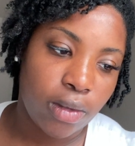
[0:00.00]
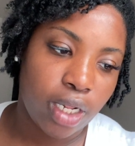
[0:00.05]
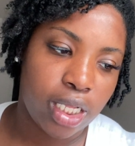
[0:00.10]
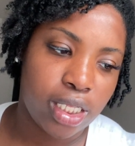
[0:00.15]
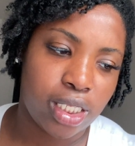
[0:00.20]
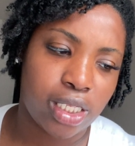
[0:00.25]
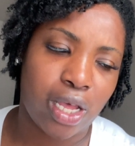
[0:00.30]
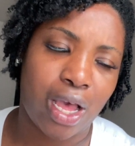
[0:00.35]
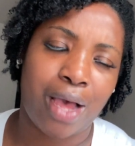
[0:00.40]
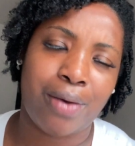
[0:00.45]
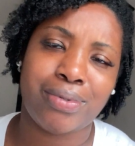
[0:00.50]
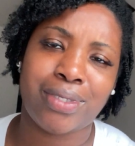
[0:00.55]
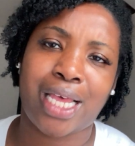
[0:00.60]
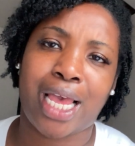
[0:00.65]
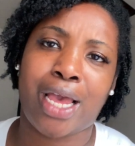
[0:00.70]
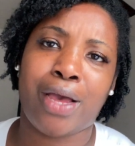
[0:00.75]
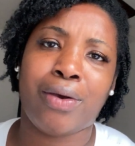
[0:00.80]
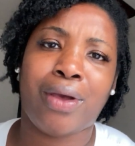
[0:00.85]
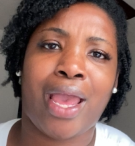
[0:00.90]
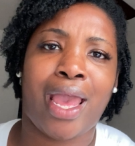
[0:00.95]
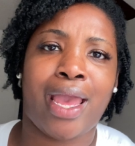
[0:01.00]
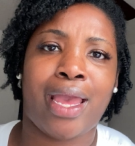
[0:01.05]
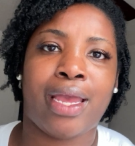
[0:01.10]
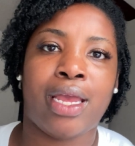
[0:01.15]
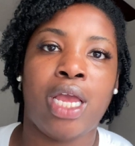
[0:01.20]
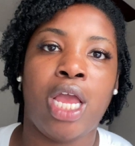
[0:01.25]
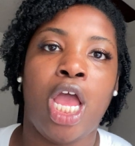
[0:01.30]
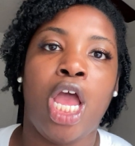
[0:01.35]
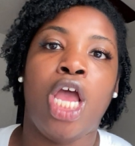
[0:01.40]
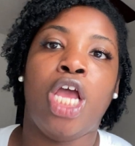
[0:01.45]
So I was like,
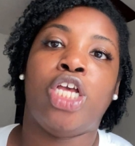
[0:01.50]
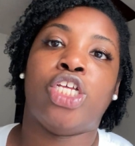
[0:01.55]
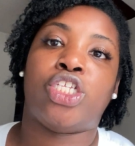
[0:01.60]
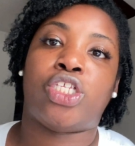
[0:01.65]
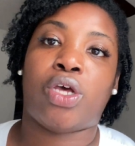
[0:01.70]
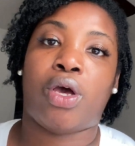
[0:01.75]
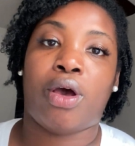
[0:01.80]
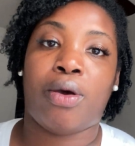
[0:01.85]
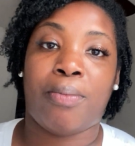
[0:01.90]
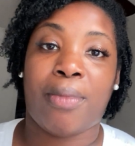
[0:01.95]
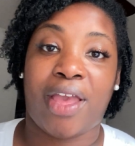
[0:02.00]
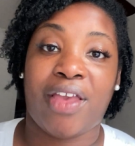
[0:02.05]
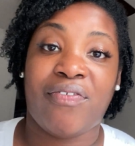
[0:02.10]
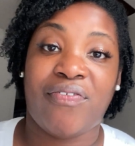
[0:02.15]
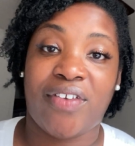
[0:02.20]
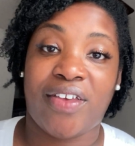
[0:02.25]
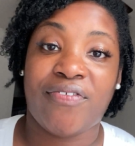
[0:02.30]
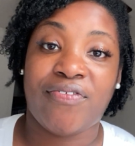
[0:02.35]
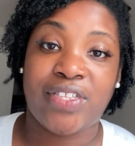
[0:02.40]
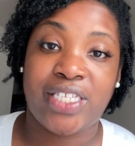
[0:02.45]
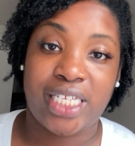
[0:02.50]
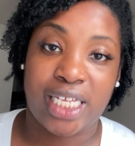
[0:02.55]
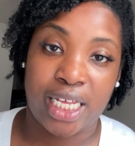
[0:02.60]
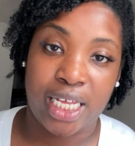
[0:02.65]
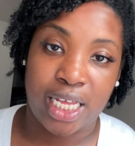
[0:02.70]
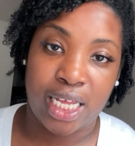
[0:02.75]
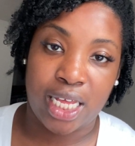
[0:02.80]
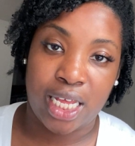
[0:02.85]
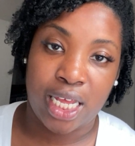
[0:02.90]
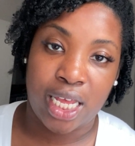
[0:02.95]
okay. So on May
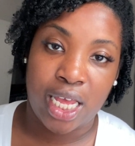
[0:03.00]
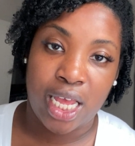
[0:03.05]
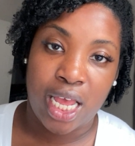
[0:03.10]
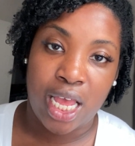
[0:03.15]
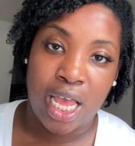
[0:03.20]
15th,